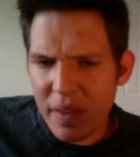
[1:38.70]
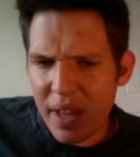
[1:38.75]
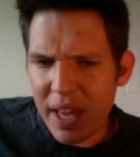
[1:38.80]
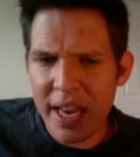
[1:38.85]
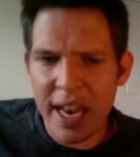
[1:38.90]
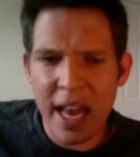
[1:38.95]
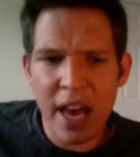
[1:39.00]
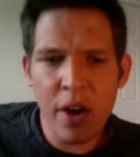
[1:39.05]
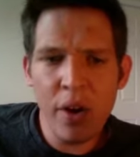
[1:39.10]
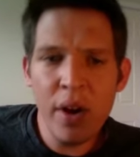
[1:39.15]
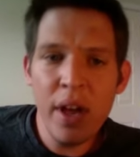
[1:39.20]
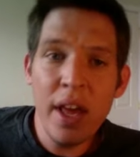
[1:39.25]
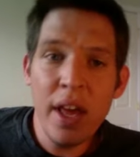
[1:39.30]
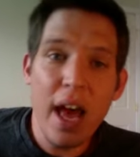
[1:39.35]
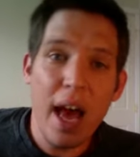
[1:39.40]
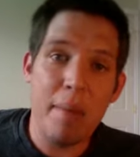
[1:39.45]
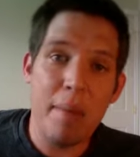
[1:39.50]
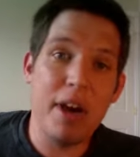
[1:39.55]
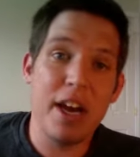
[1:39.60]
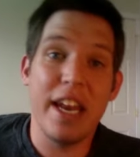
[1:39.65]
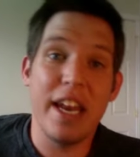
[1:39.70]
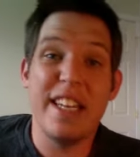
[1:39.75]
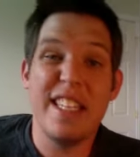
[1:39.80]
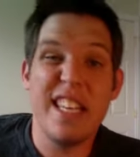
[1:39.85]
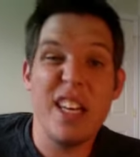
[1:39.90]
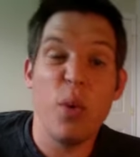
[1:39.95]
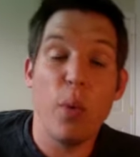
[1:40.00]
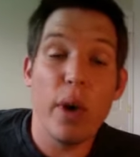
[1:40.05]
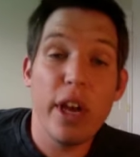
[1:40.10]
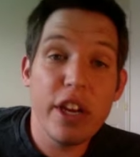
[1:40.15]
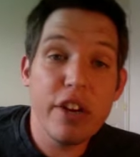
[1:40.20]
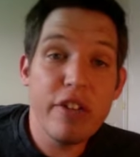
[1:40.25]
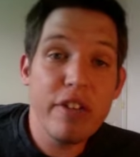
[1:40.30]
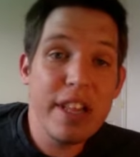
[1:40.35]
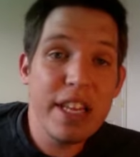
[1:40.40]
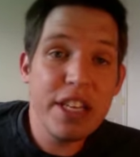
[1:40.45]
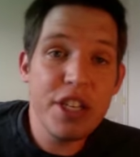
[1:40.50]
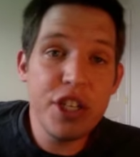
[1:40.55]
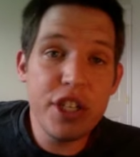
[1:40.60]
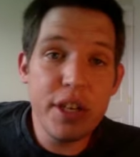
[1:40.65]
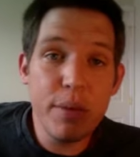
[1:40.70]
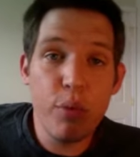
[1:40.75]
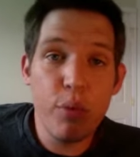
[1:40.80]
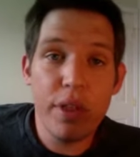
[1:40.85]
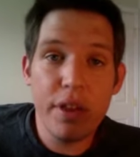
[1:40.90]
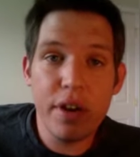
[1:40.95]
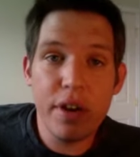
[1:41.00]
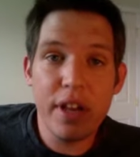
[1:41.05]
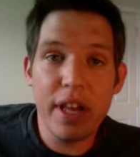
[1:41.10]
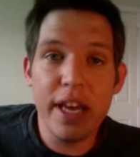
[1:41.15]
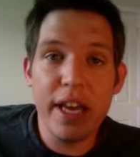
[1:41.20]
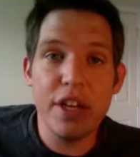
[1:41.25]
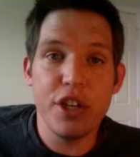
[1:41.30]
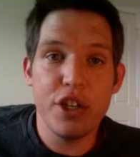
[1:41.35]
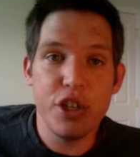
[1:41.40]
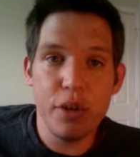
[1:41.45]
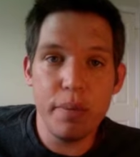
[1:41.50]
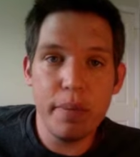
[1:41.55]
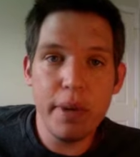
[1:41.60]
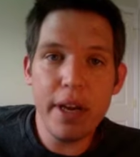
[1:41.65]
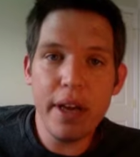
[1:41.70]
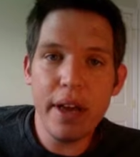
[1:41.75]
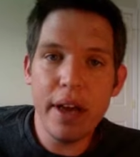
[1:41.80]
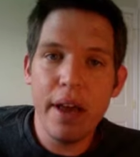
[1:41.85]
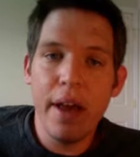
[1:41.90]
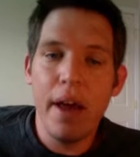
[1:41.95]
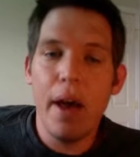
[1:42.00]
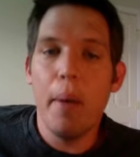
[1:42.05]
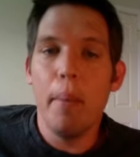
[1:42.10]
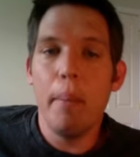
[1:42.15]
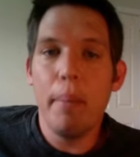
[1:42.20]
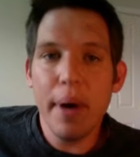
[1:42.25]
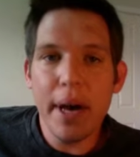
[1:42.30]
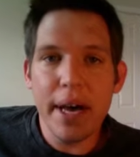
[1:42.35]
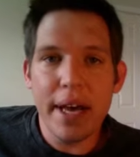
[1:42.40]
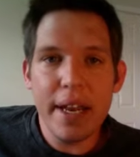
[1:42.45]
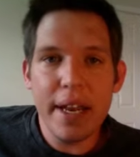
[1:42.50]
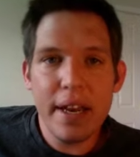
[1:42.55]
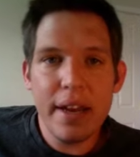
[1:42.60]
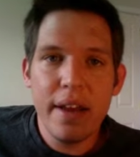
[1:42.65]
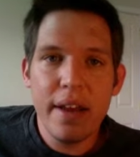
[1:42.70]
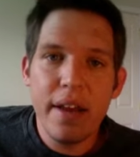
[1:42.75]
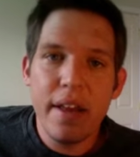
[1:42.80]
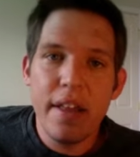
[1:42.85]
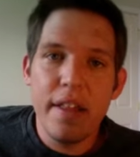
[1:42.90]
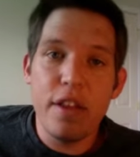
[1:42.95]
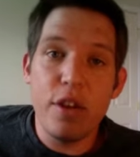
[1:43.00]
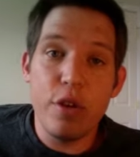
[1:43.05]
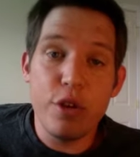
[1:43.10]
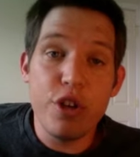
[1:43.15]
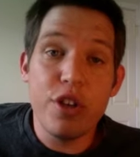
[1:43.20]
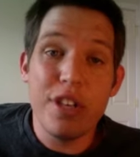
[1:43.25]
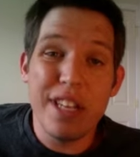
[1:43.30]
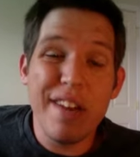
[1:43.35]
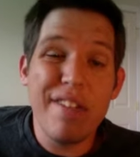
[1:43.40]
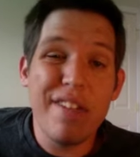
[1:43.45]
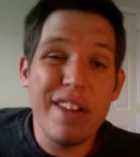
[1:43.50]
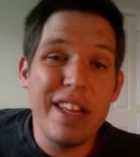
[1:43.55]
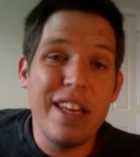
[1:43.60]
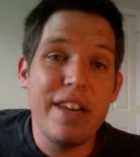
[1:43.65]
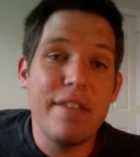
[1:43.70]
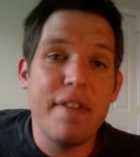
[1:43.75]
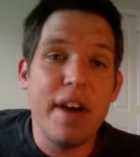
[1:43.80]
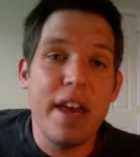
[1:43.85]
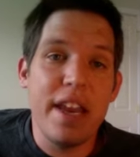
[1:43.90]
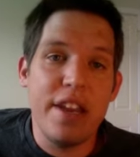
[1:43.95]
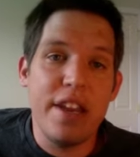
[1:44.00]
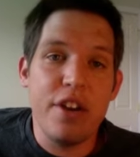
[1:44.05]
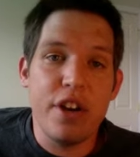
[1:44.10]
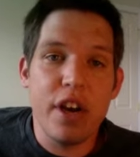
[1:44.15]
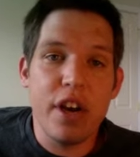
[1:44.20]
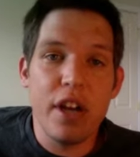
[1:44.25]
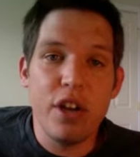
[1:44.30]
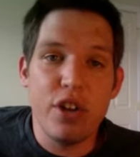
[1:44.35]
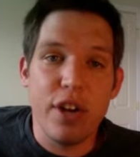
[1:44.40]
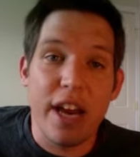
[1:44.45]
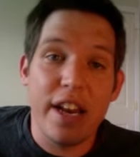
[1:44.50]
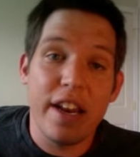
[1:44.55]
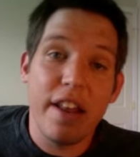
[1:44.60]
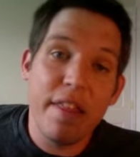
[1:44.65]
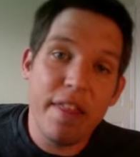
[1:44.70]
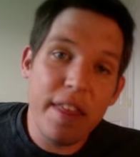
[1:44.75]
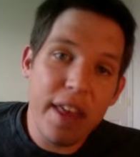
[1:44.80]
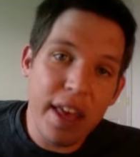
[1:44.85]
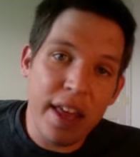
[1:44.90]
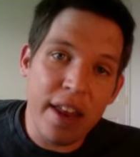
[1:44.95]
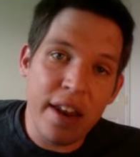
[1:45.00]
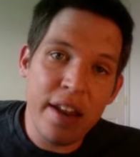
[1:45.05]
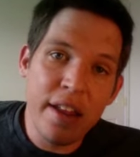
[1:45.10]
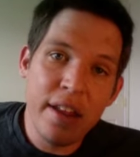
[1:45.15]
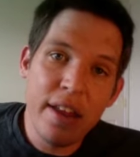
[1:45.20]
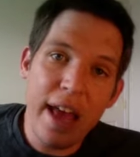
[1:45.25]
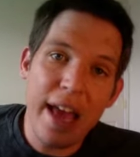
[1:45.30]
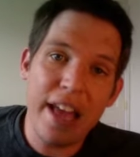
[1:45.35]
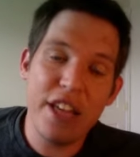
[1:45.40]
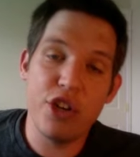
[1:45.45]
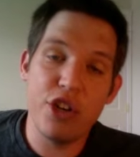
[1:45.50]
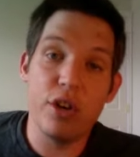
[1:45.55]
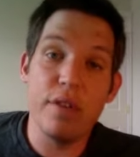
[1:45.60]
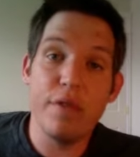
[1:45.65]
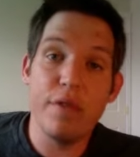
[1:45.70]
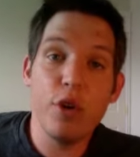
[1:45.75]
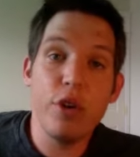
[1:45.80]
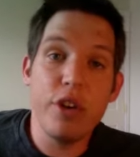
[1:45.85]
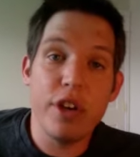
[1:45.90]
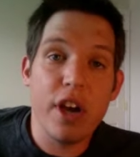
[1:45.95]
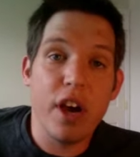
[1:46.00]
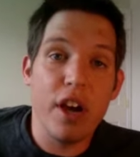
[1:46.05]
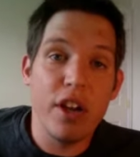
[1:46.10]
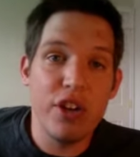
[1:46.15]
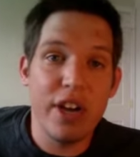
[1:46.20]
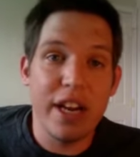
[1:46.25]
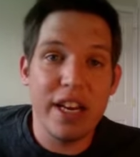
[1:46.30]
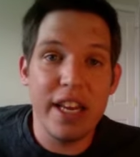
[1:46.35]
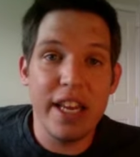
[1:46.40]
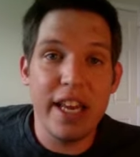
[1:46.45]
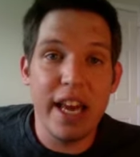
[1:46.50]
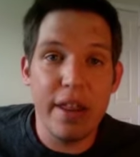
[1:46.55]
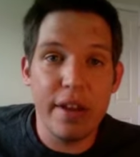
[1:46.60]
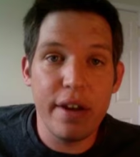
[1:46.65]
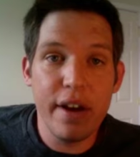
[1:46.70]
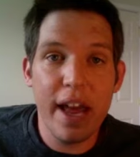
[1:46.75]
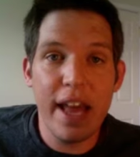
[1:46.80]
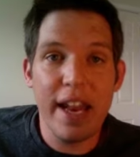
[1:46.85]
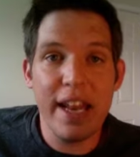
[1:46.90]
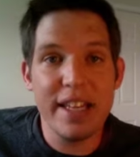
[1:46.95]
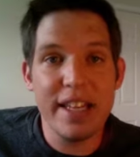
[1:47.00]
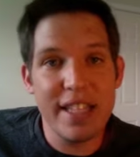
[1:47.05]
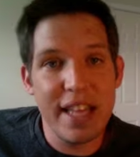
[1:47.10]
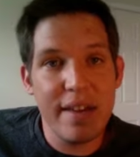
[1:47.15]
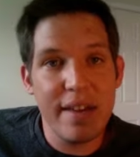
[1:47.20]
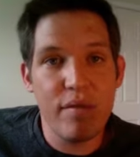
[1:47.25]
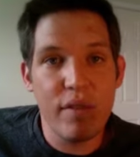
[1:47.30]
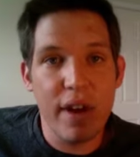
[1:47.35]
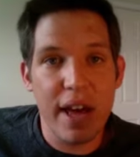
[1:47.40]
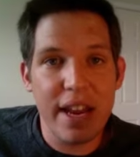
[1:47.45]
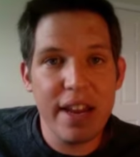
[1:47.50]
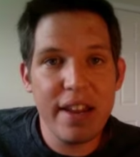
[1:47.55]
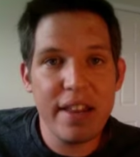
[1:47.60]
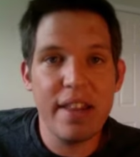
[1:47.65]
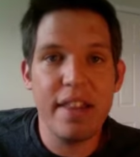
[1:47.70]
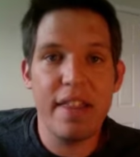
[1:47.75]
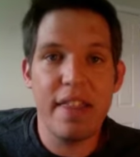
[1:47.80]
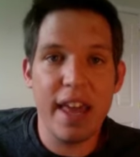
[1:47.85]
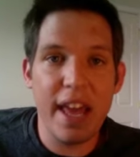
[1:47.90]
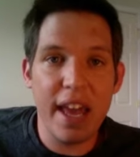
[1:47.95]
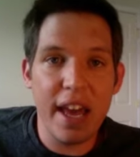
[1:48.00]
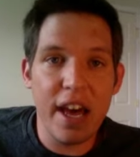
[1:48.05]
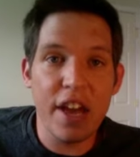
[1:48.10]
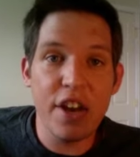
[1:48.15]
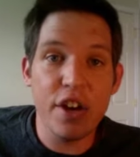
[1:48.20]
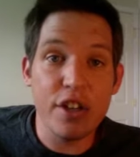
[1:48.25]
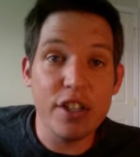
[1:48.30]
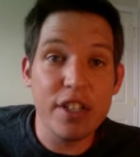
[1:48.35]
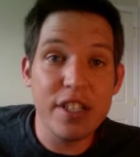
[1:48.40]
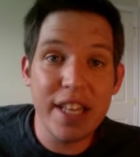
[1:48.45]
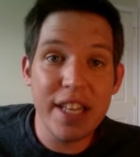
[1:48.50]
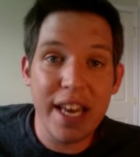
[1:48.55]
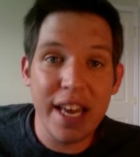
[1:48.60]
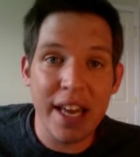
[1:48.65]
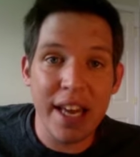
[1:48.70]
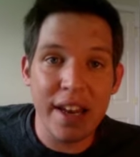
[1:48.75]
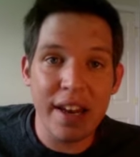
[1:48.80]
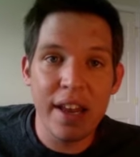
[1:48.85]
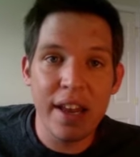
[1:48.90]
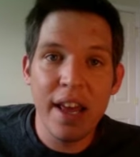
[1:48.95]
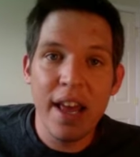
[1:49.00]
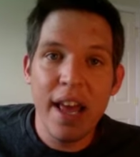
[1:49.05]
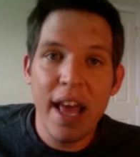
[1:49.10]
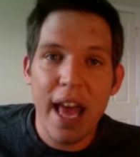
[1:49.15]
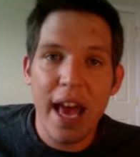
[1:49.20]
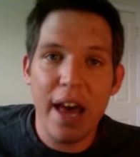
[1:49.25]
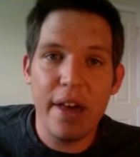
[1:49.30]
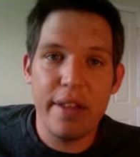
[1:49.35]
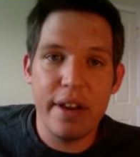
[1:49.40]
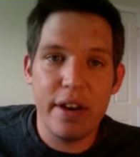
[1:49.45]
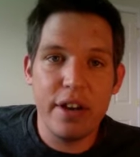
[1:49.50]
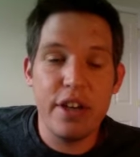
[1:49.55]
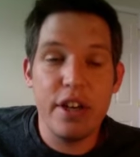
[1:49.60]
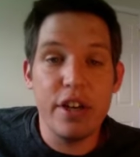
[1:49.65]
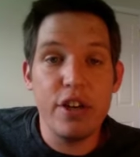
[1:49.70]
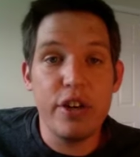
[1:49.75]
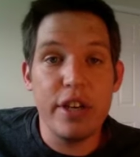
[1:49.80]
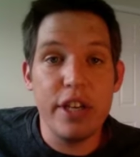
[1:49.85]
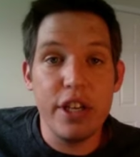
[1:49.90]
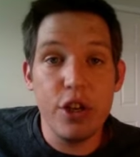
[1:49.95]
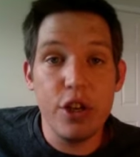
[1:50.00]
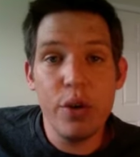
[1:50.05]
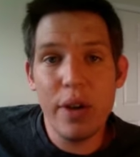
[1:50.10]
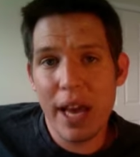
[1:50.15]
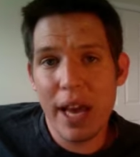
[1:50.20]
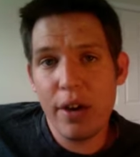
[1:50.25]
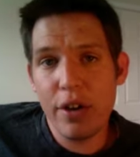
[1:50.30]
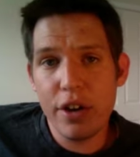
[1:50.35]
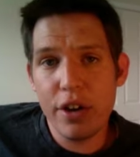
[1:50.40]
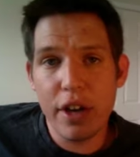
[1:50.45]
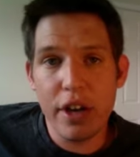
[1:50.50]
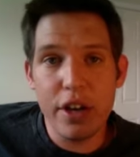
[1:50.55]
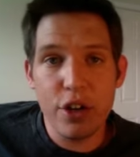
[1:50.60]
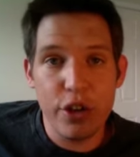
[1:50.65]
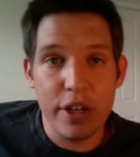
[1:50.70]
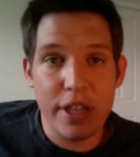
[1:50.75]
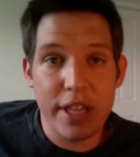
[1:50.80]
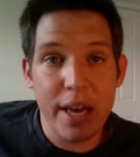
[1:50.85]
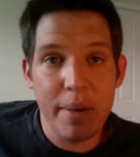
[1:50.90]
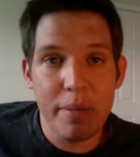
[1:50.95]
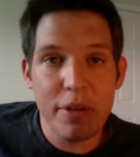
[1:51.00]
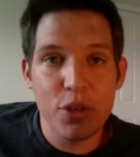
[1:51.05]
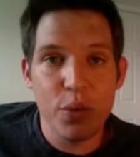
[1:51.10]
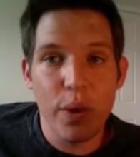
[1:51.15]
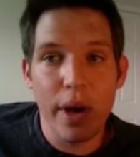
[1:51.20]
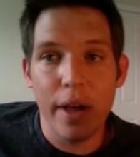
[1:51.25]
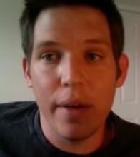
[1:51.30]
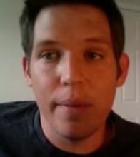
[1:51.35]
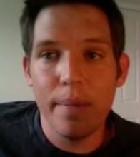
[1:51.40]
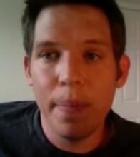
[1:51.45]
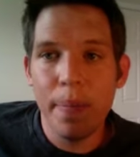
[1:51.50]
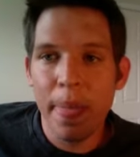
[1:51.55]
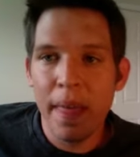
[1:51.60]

Now, I'm not going to tell you what your relationship with your client should be, but you should definitely define it in your contract. Then, as you're reviewing your contract together and as they've read it, they understand how they're to treat you and how you're going to treat them as well.